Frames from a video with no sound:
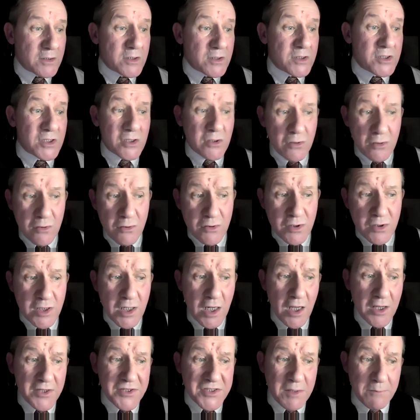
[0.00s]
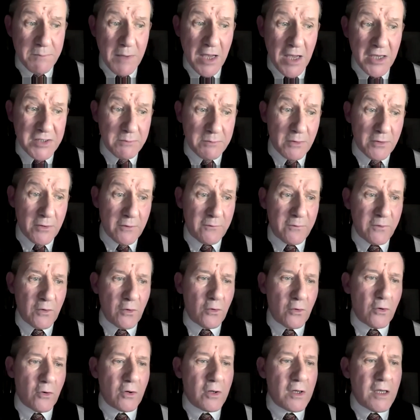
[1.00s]
Scrooge glanced about him on the
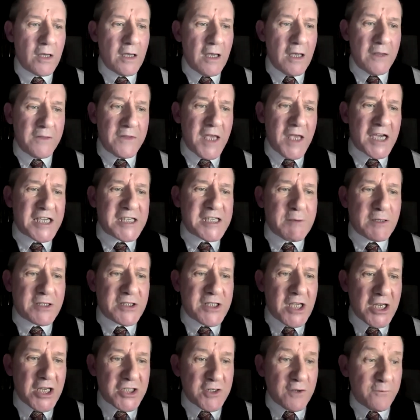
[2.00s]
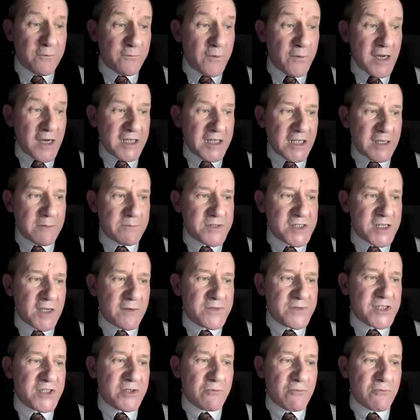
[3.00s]
floor, in the expectation of finding
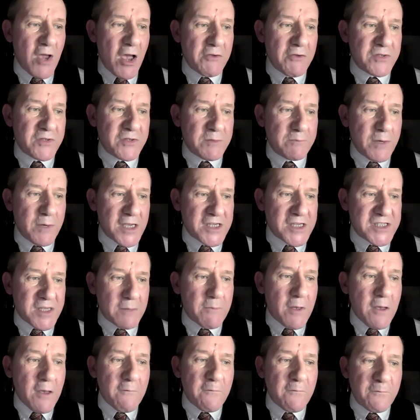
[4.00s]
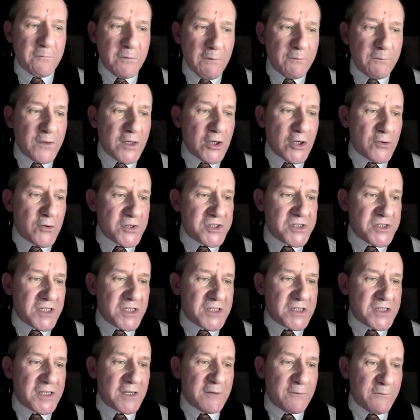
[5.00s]
himself surrounded by some fifty or
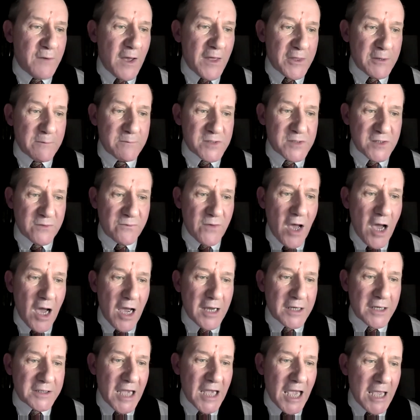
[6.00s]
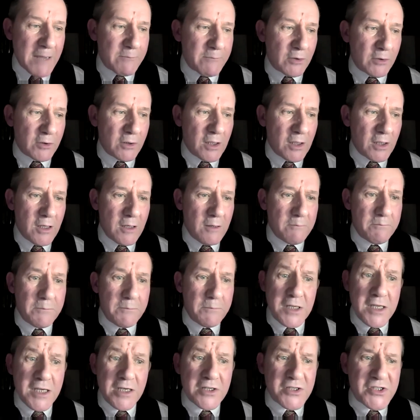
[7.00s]
sixty fathoms of iron cable,
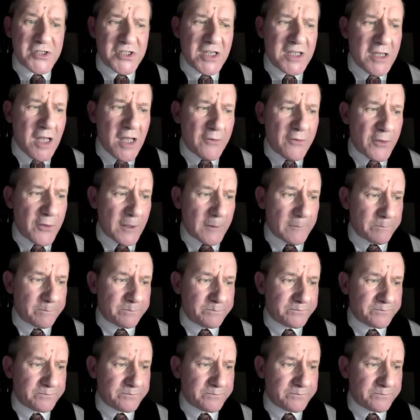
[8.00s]
but he could see nothing.